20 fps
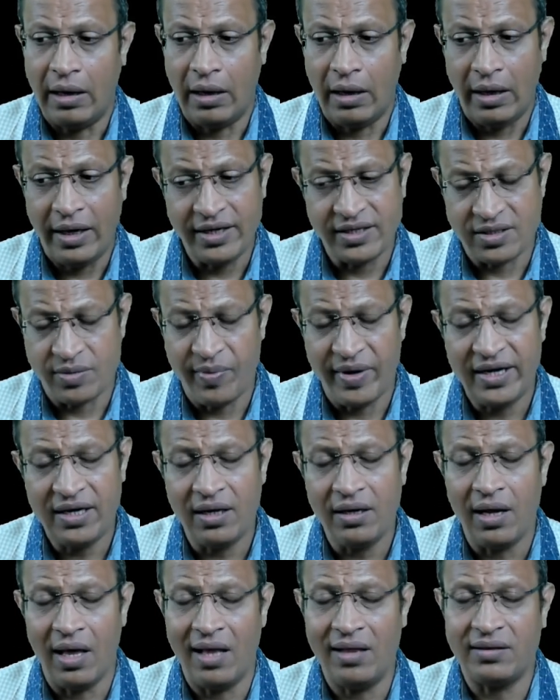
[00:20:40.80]
his
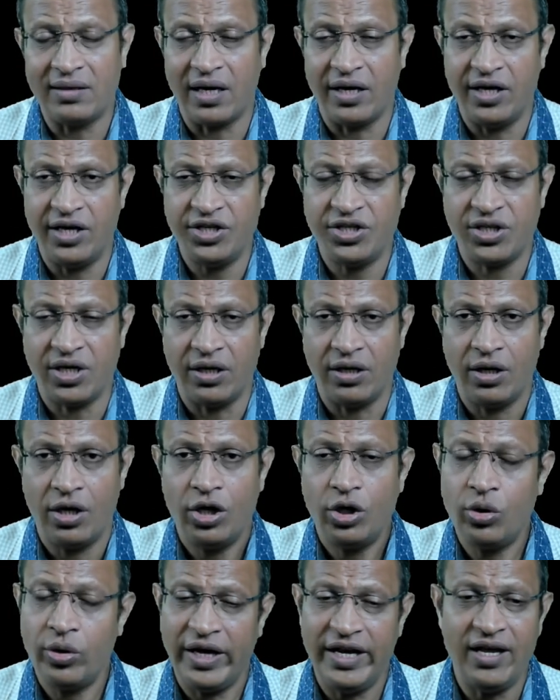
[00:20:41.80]
mental health condition
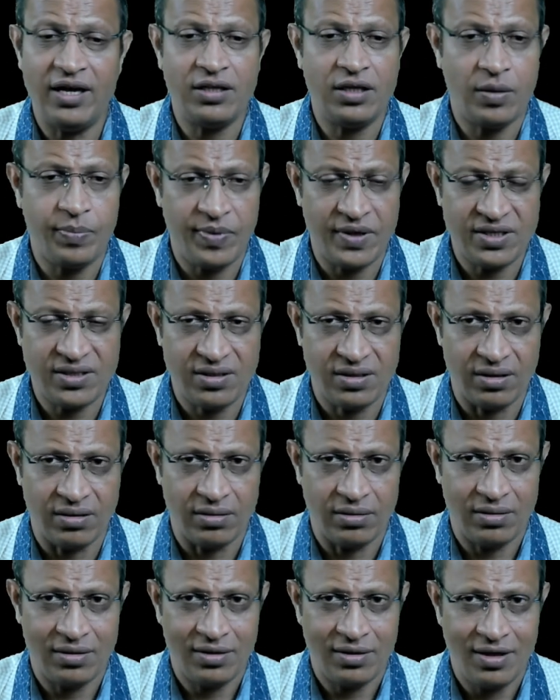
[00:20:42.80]
to any other person.
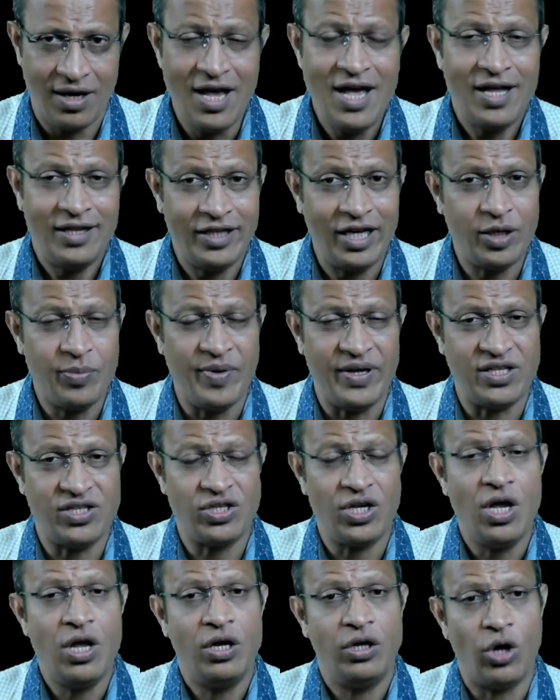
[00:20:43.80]
That means
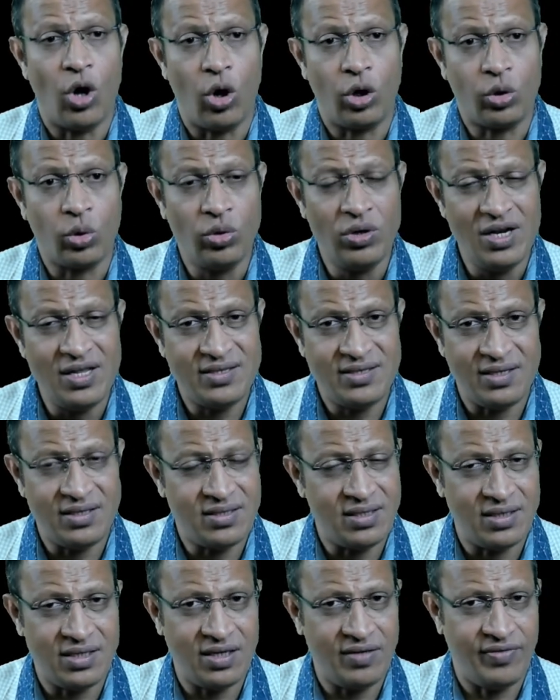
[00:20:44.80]
not only
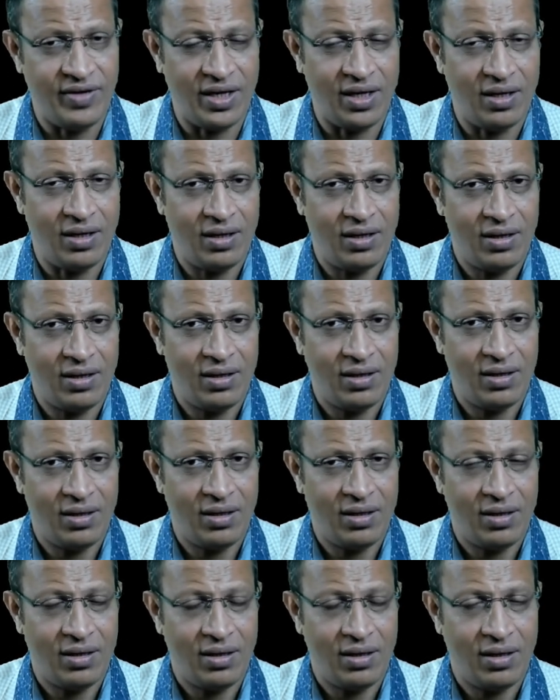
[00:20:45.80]
CCTV,
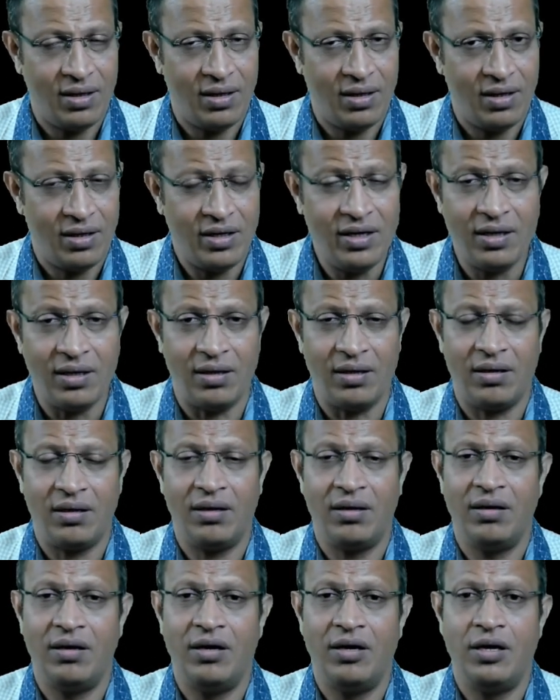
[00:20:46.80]
here,
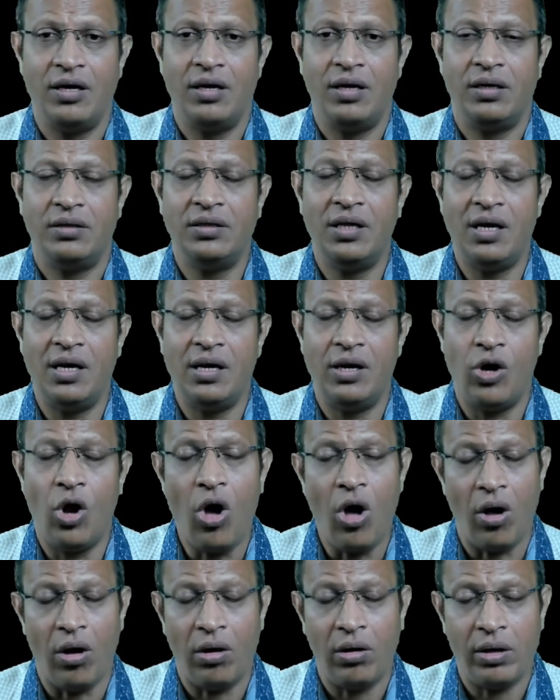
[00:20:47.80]
the
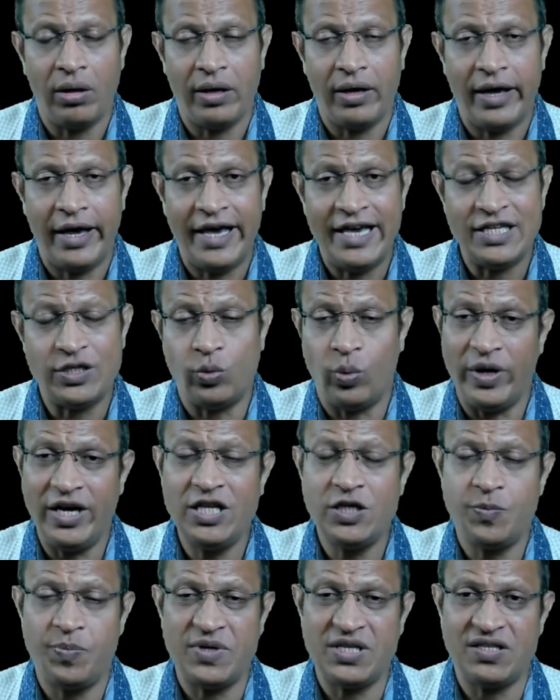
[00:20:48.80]
law is very
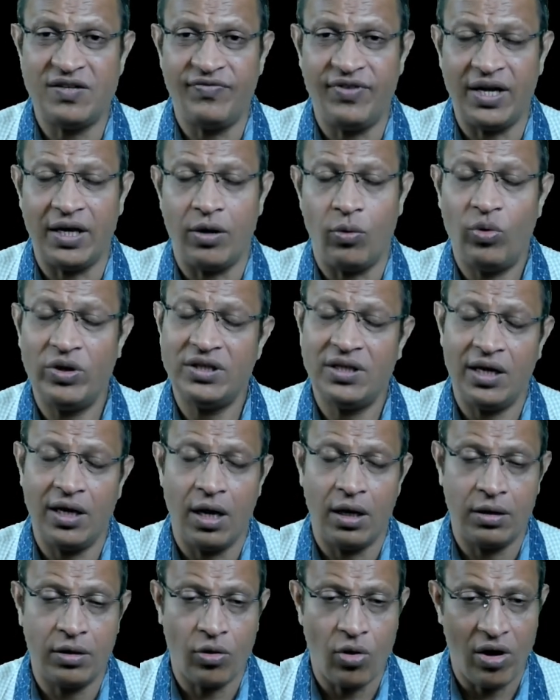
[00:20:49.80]
specific with
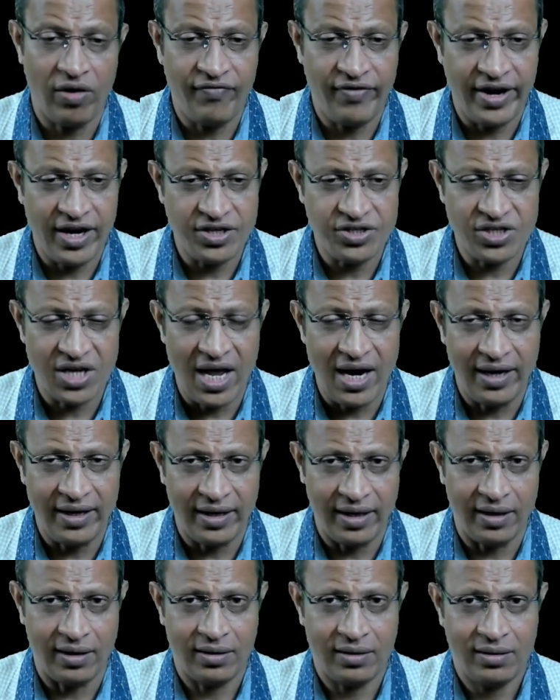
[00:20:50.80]
regard to
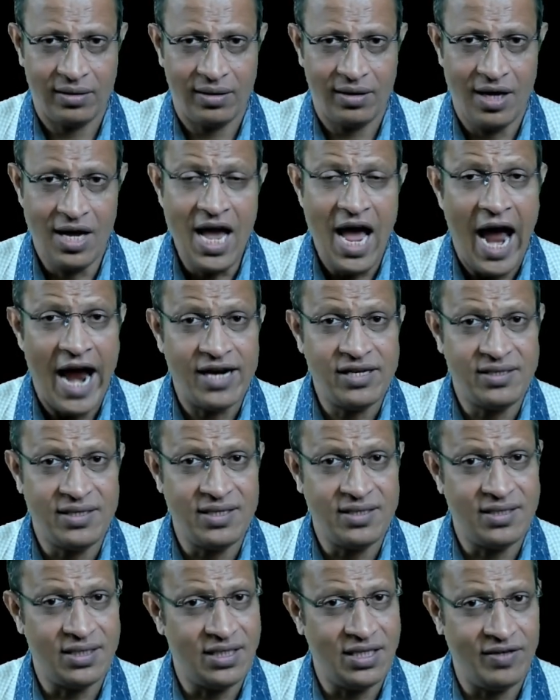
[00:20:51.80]
confidentiality, and
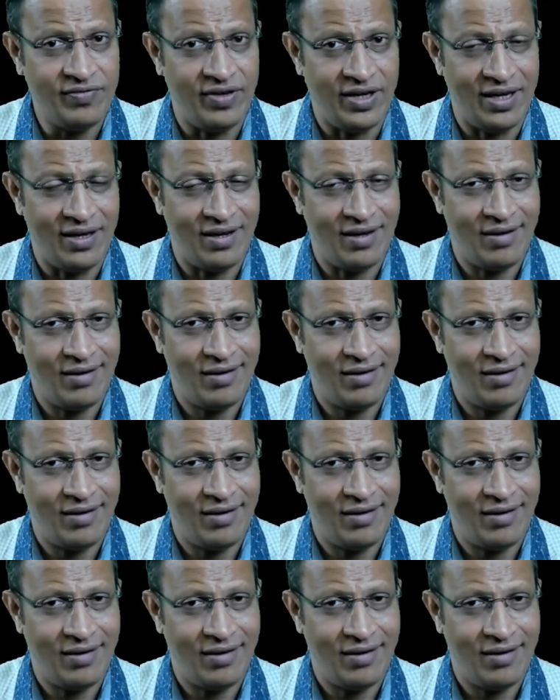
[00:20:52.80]
CCTV